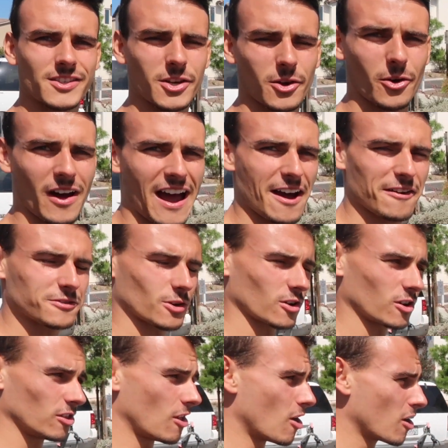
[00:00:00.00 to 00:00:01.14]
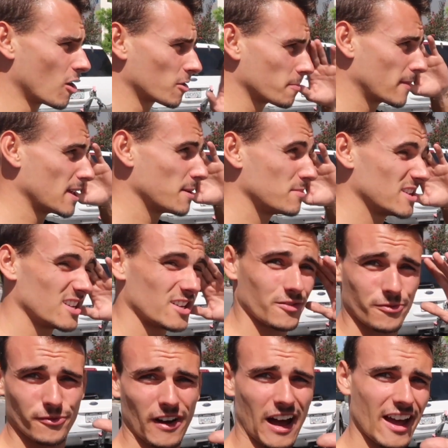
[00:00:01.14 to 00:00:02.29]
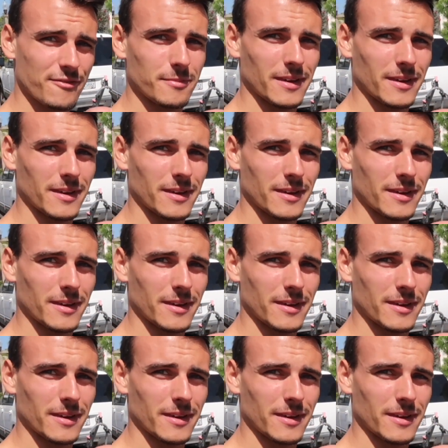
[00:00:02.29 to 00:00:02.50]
So after a long, maybe 5